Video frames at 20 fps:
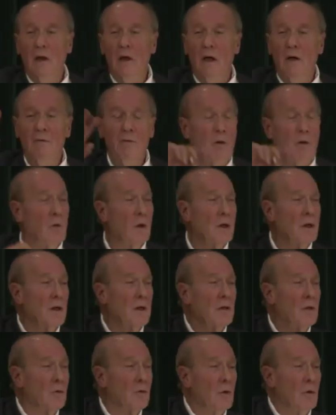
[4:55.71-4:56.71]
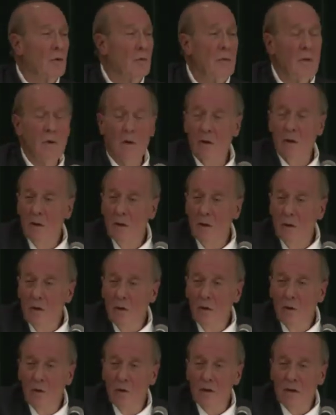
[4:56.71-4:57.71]
Everyone in the room
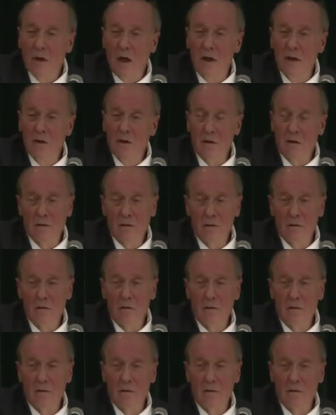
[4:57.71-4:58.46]
who is under